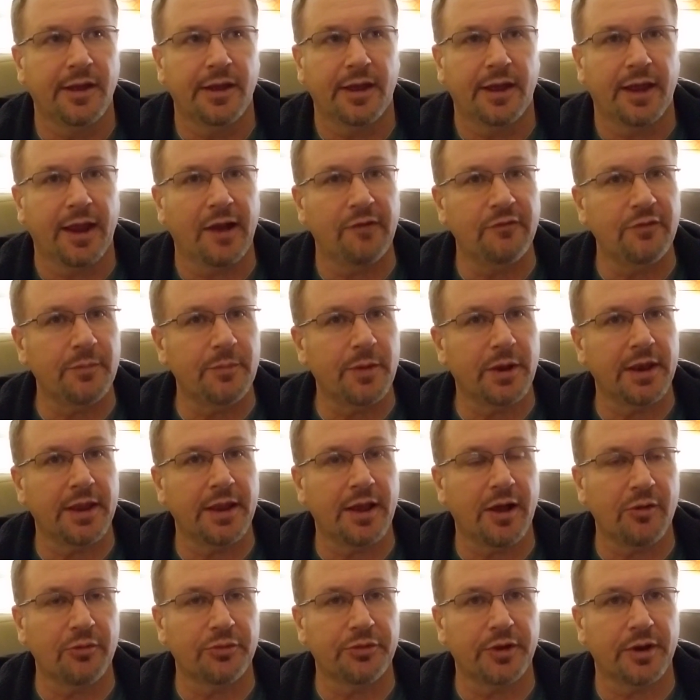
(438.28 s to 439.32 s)
Everybody
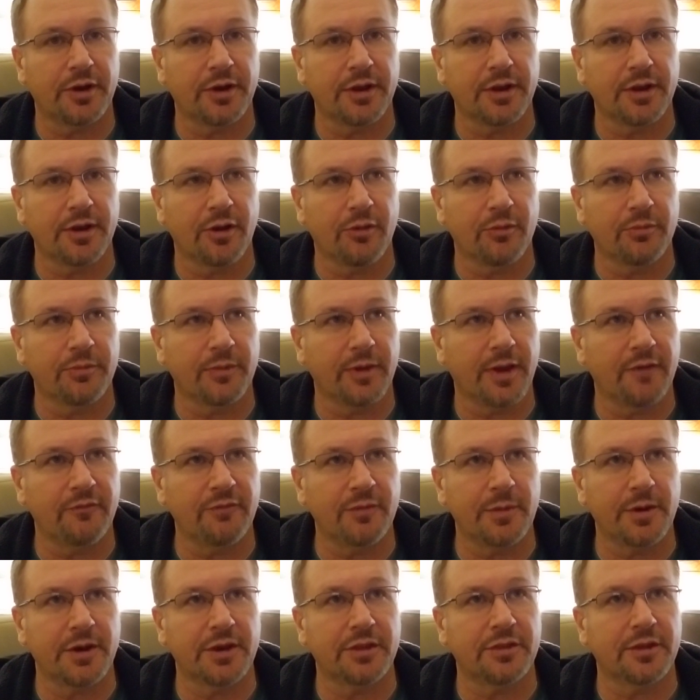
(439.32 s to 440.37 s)
out there,
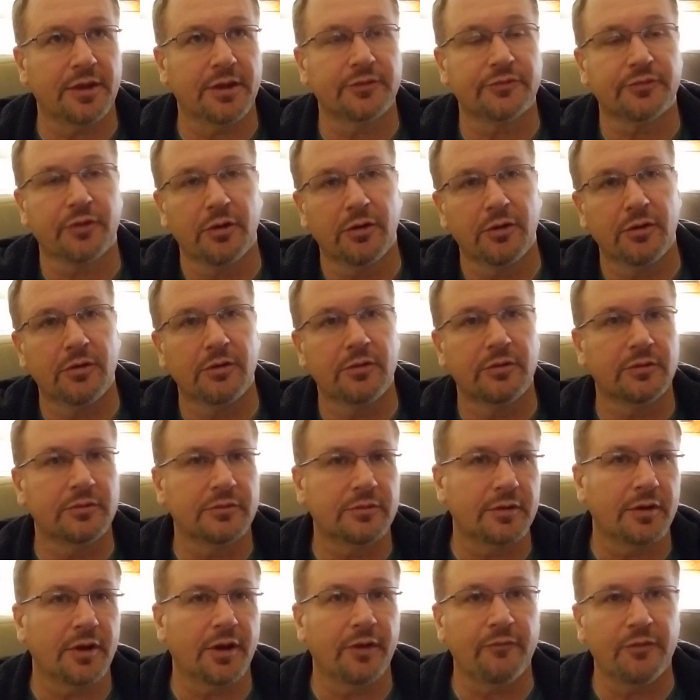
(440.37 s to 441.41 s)
everybody thinks, oh,
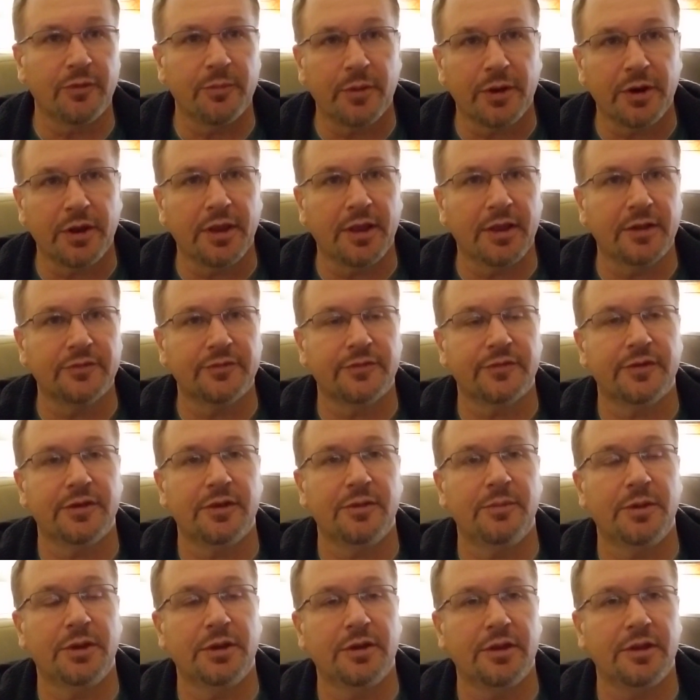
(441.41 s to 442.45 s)
everybody has
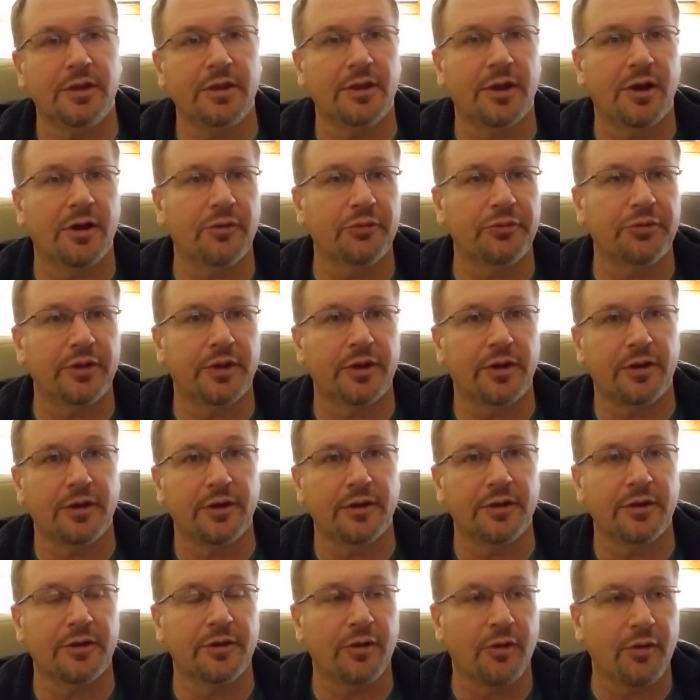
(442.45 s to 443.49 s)
CBD out there,
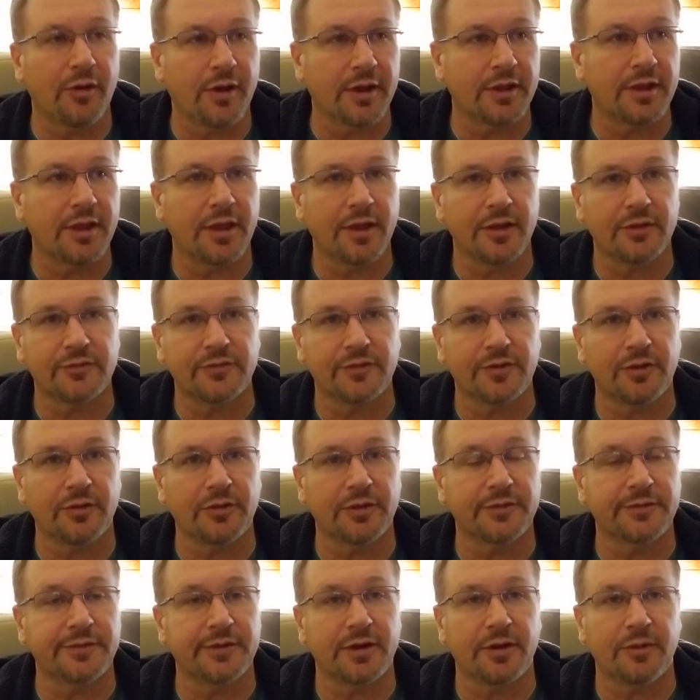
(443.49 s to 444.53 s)
I can't sell
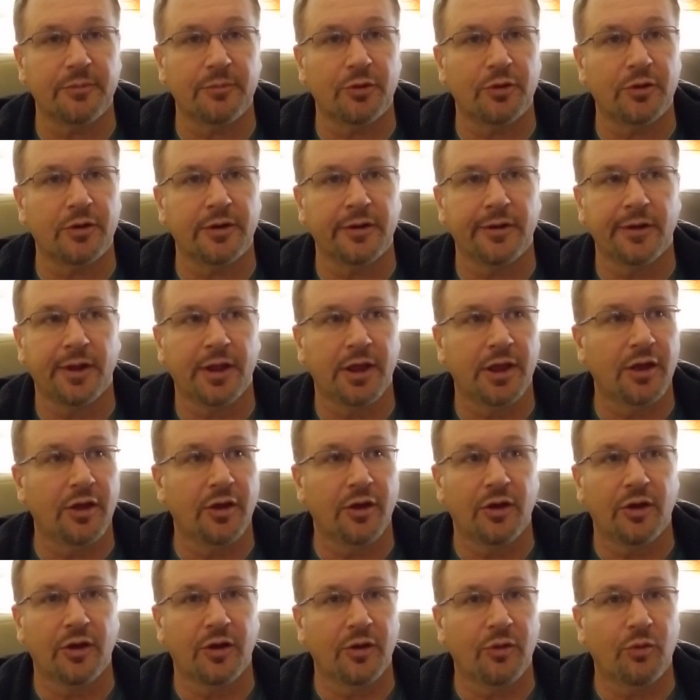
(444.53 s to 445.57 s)
this anymore.
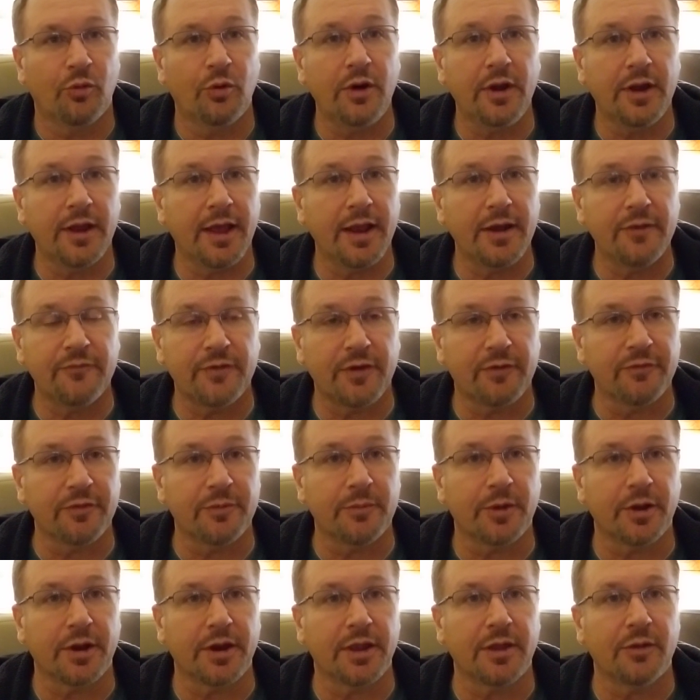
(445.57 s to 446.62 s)
We're ahead of
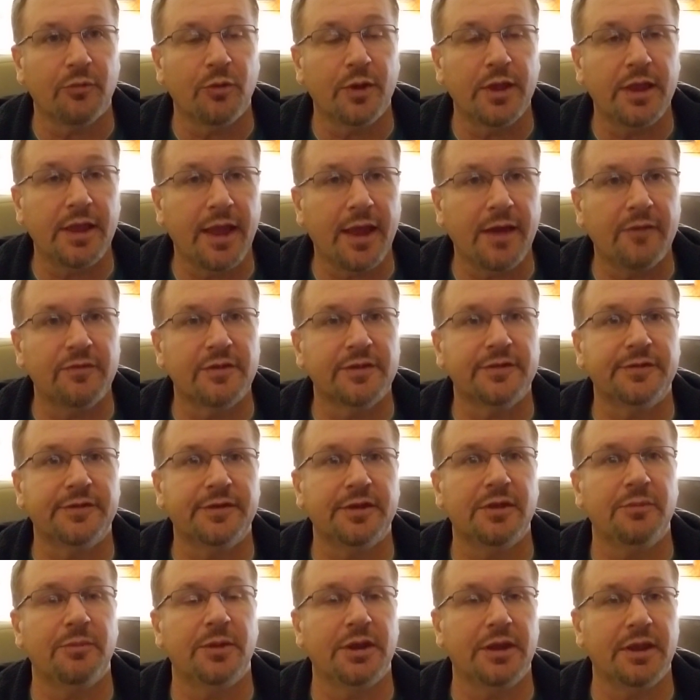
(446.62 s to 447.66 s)
everybody. We have the
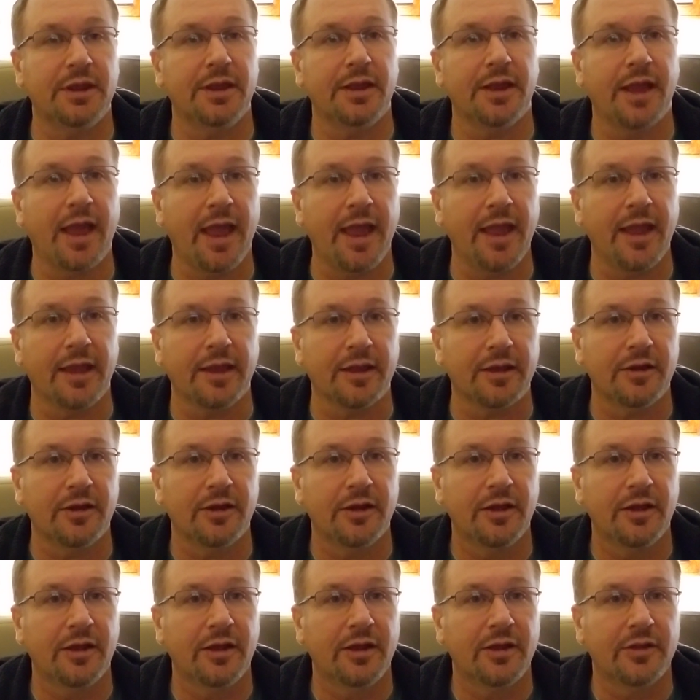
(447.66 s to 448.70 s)
CBDA.
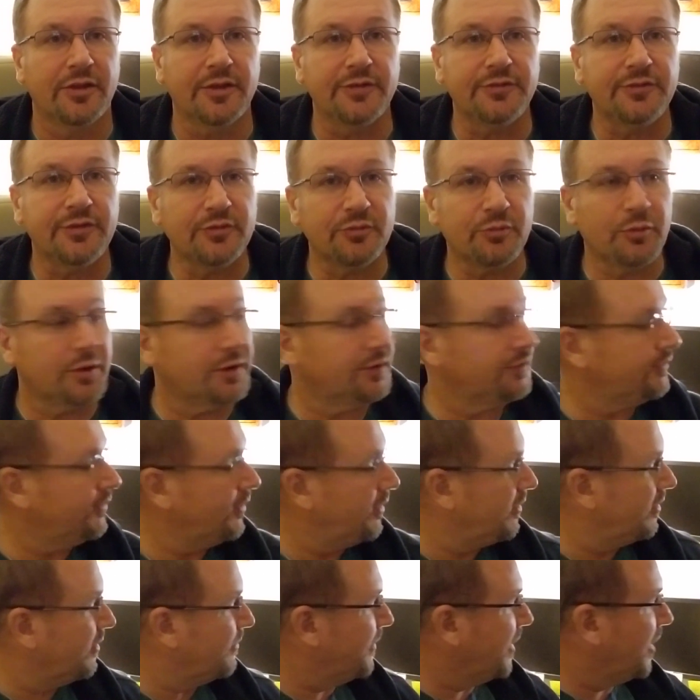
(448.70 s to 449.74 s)
This is what it's
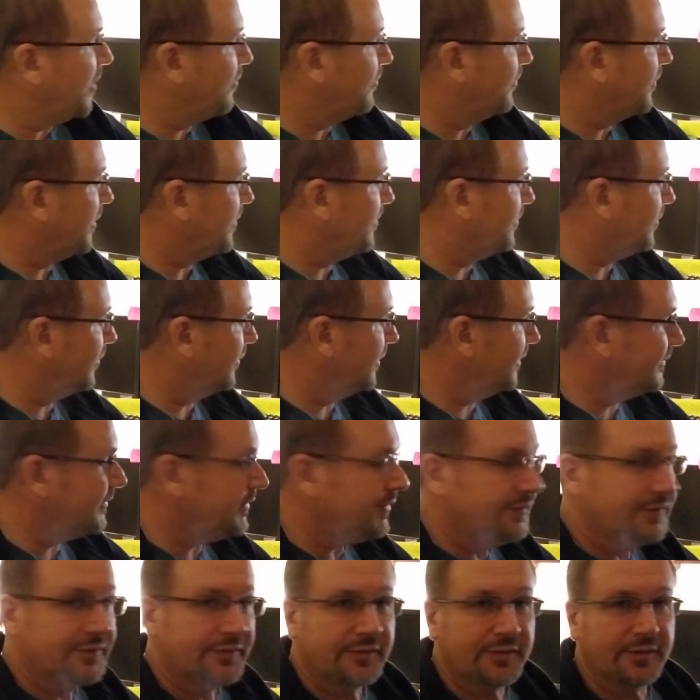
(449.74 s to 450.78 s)
all about, people. This
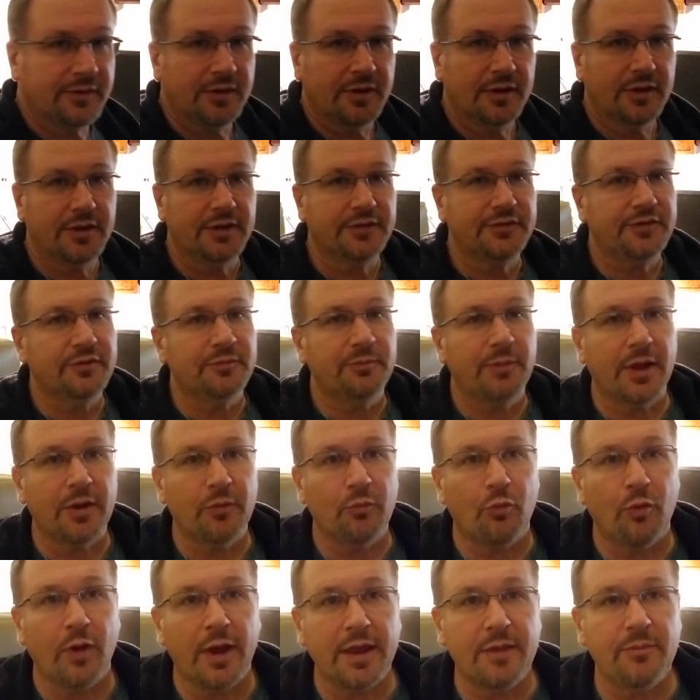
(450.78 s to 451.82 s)
has been
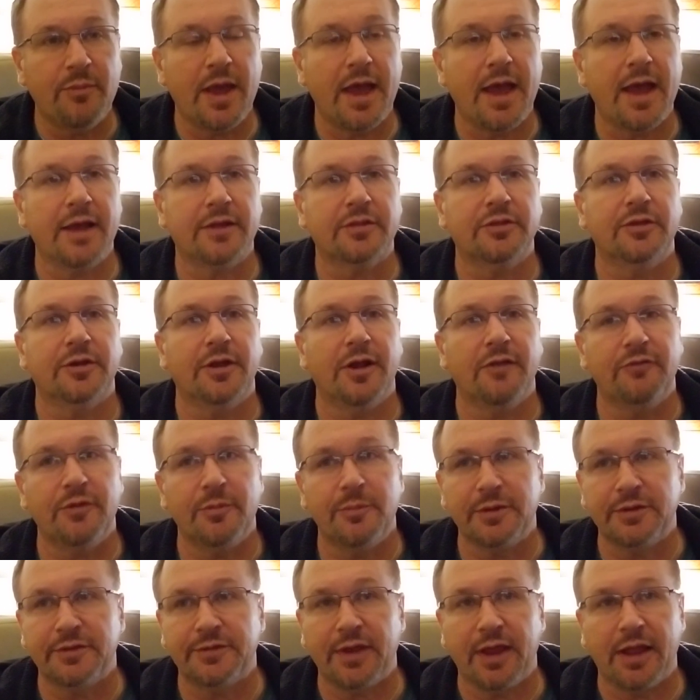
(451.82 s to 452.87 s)
way back. The
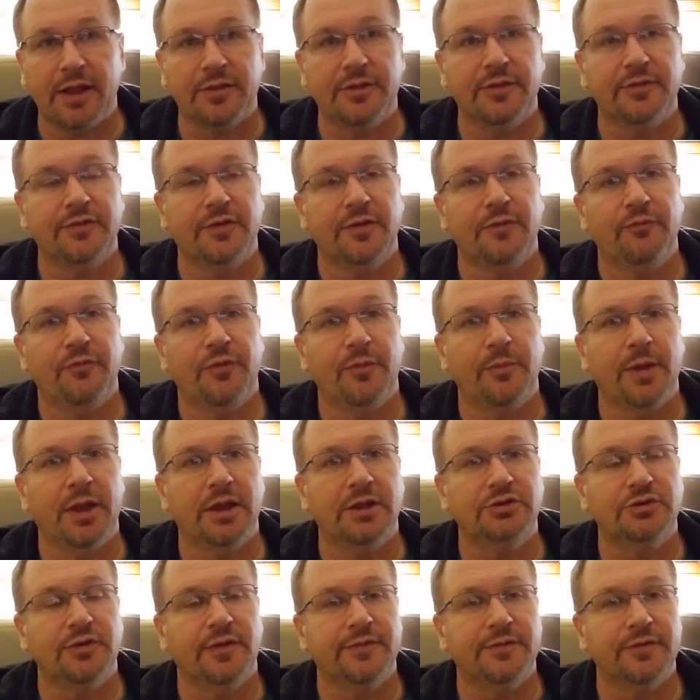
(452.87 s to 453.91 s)
government's had this
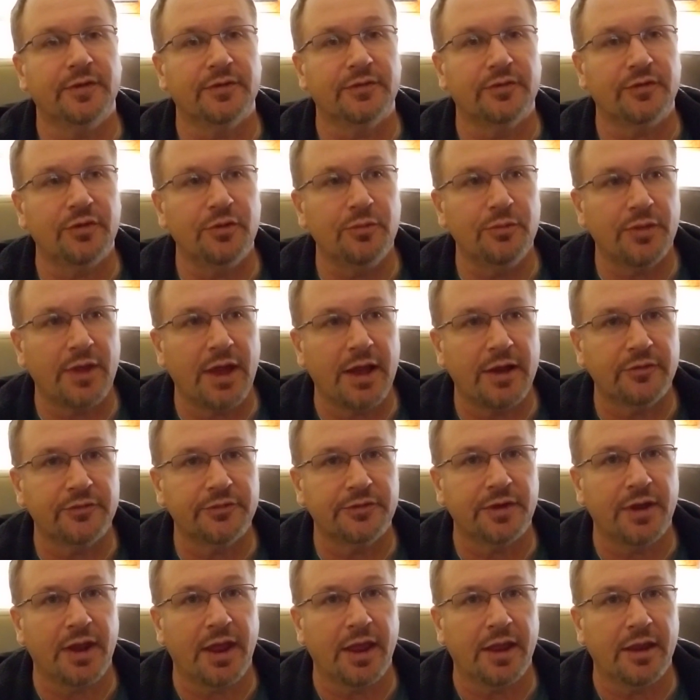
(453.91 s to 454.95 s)
information since
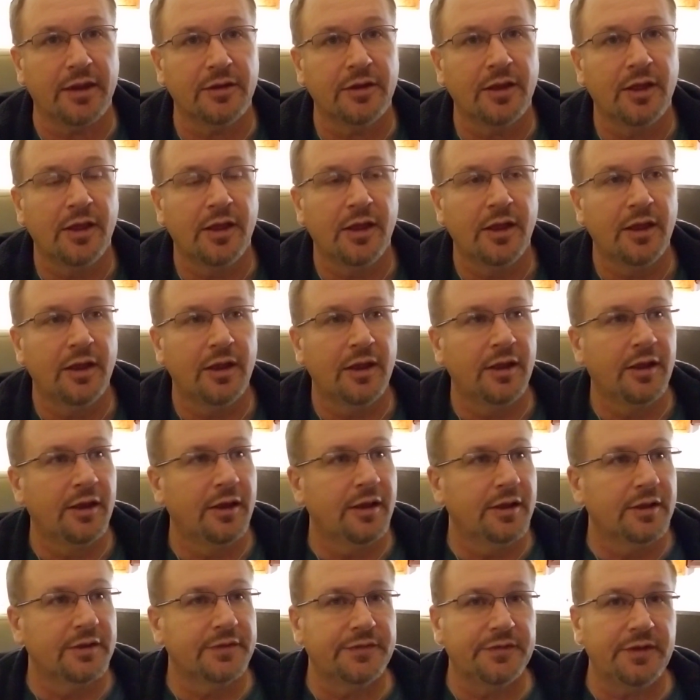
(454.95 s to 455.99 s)
2008.
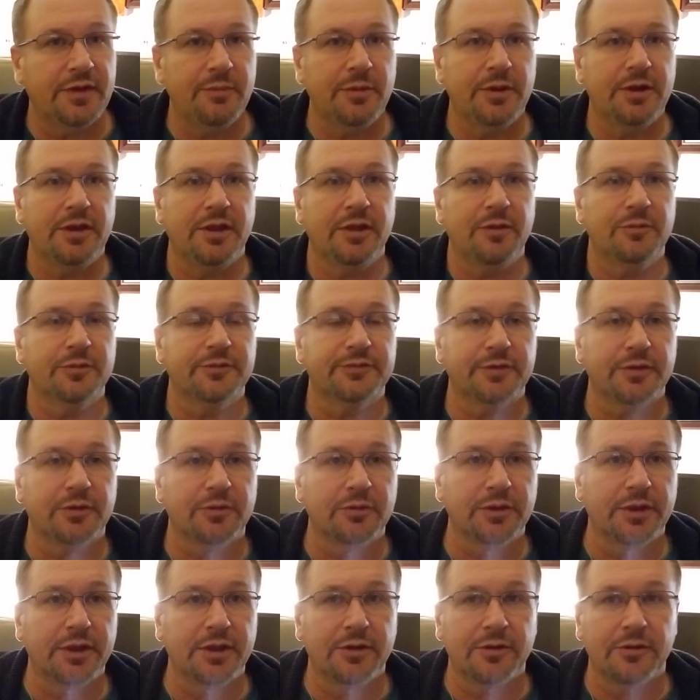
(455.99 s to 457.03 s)
CBD was
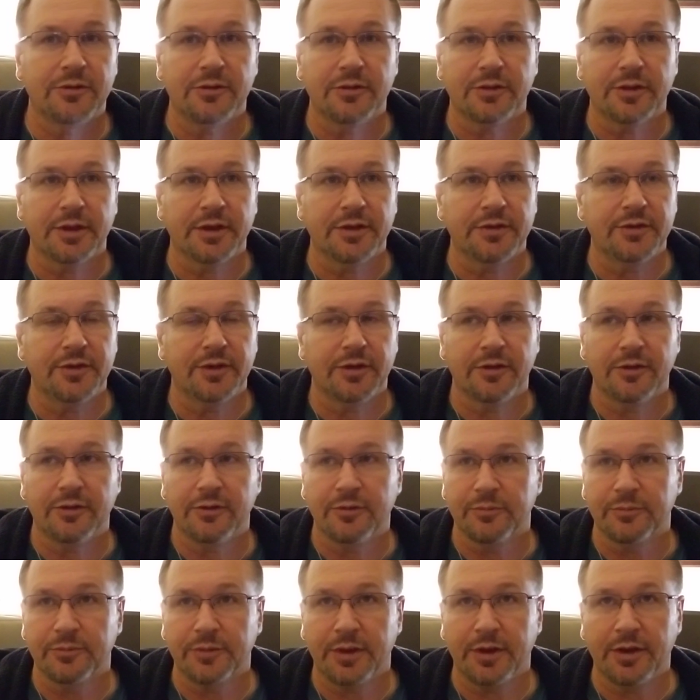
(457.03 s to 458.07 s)
illegal until